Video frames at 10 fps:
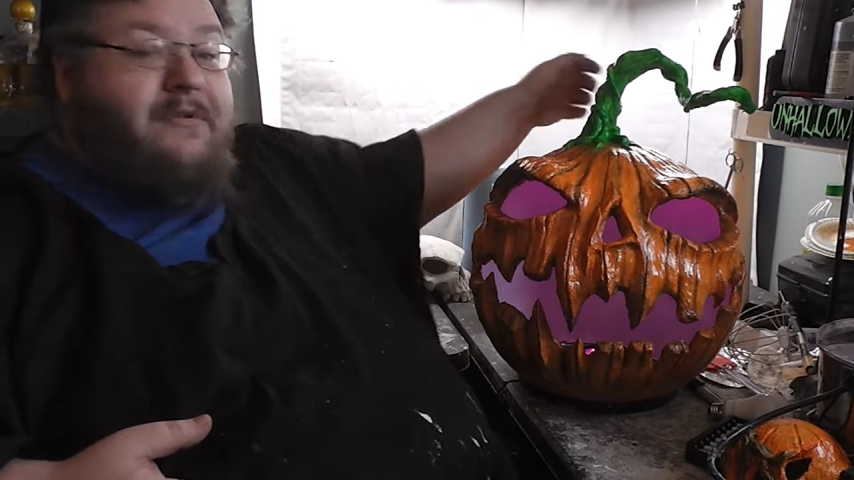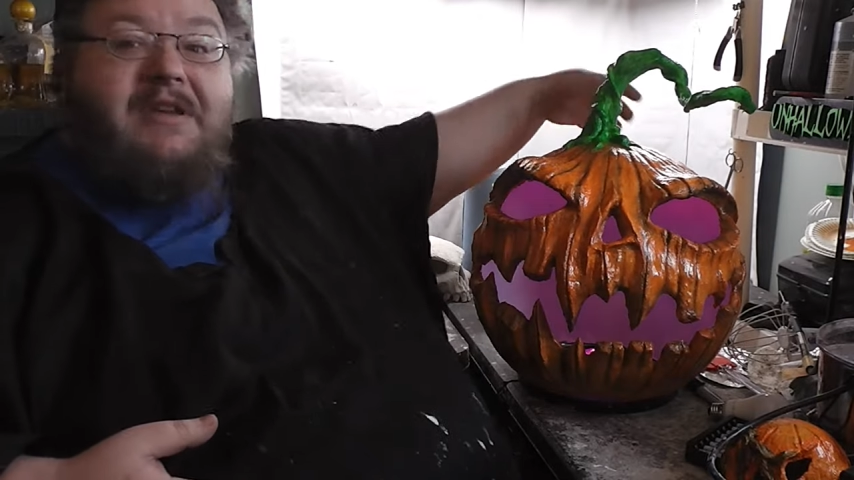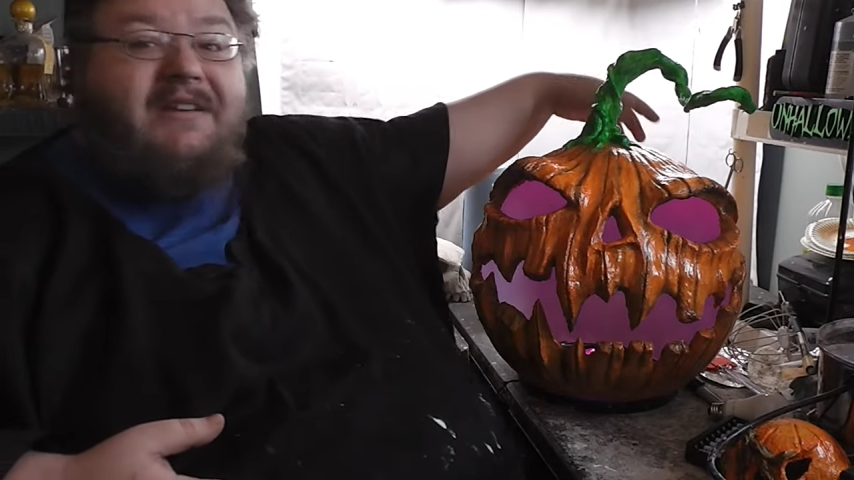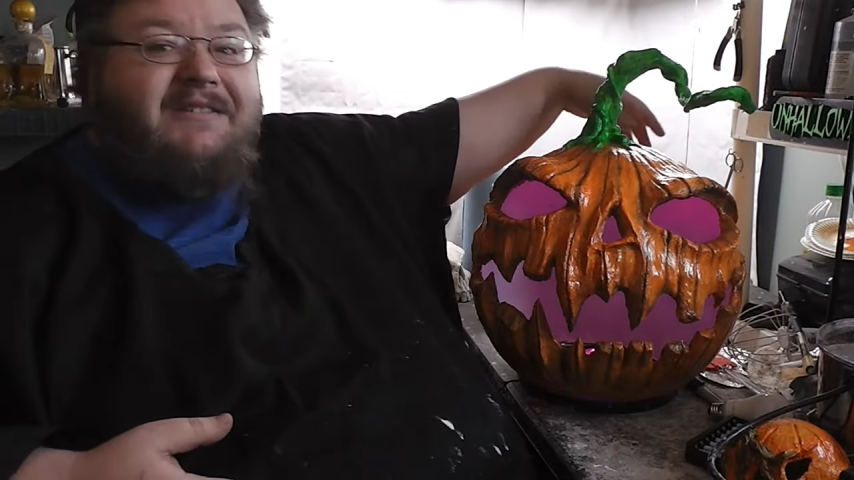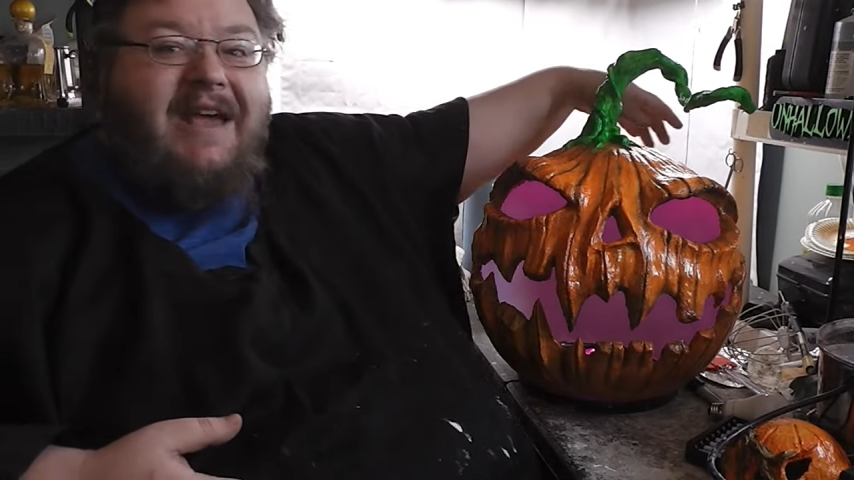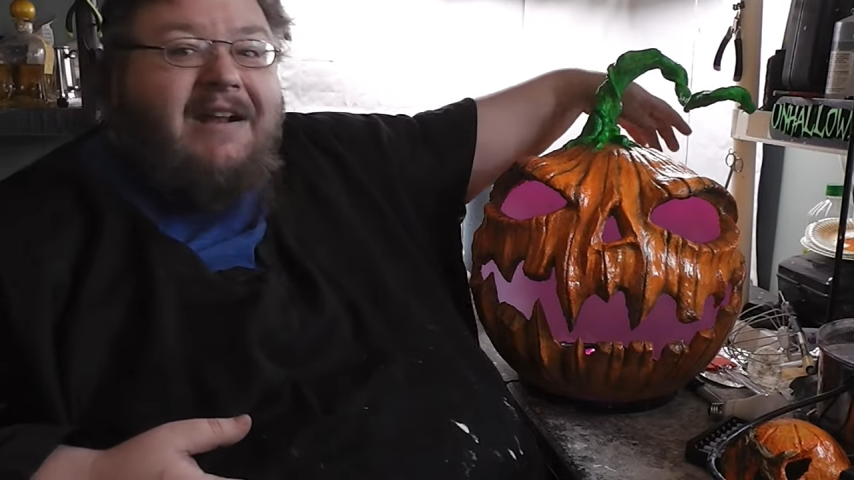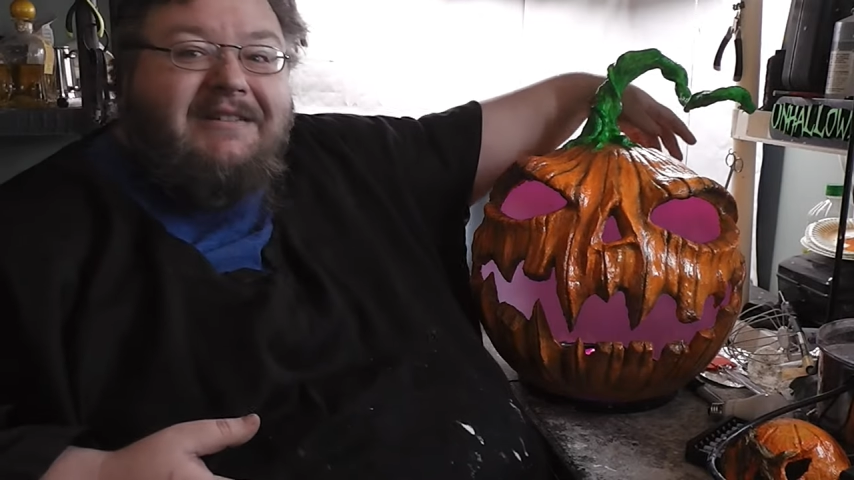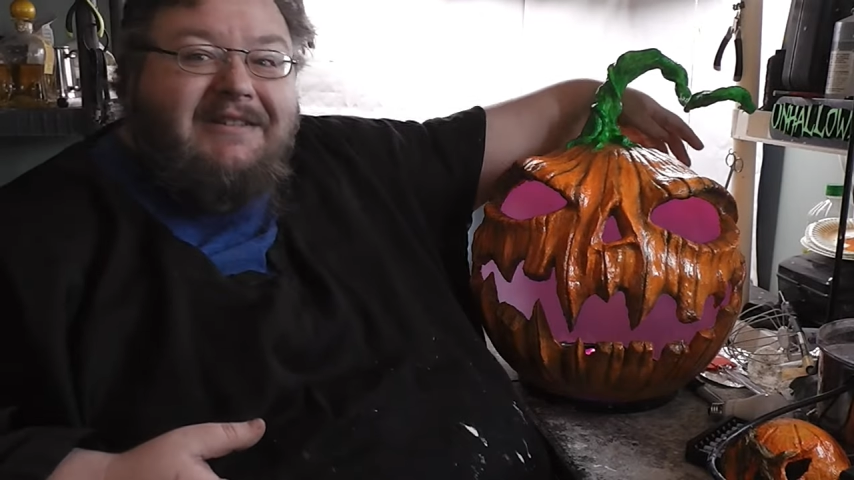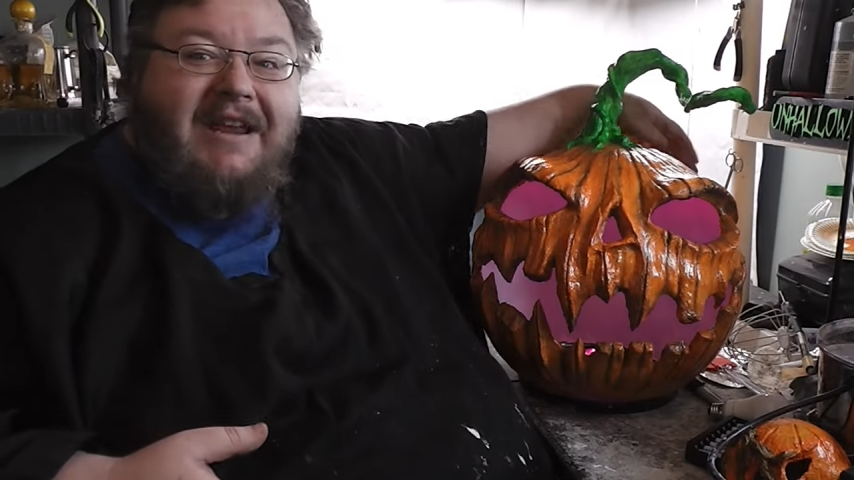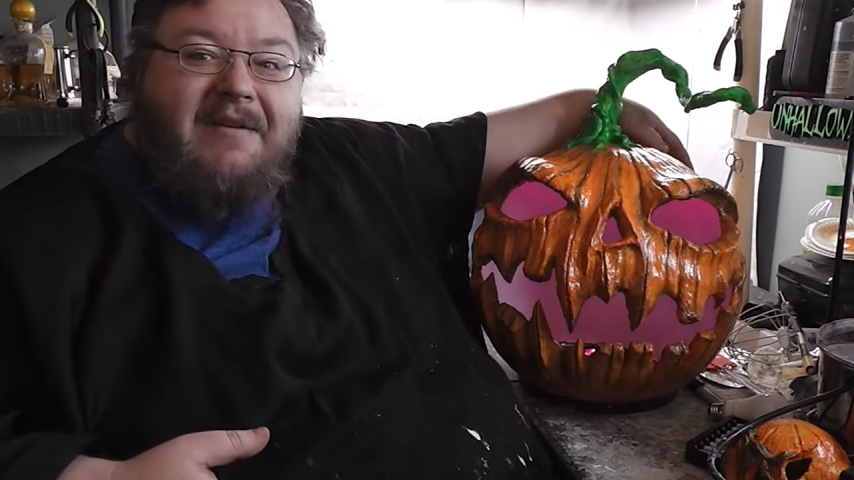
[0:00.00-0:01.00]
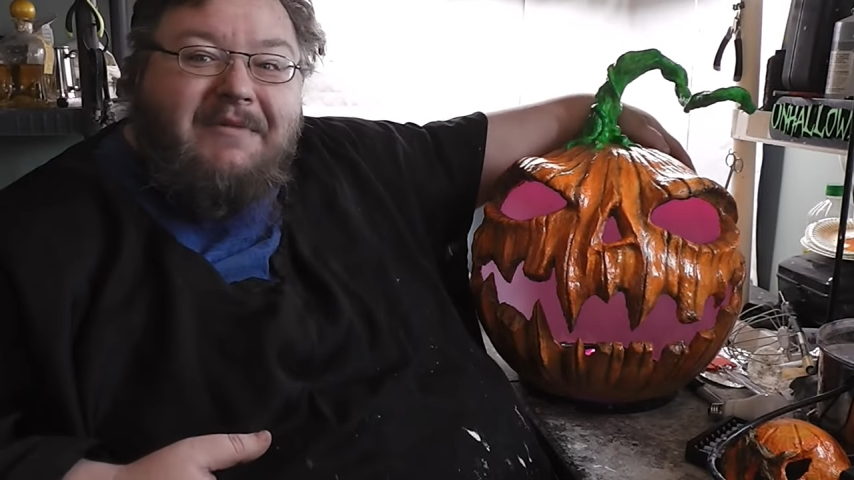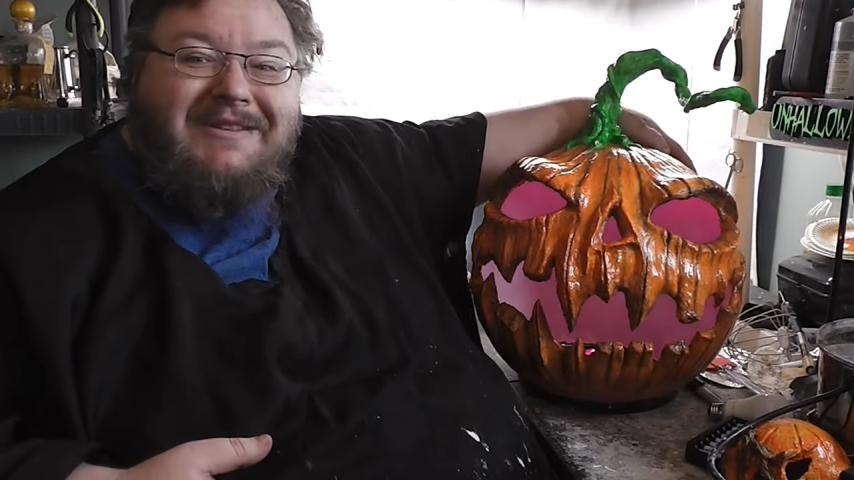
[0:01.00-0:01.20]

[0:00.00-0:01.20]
the exact same as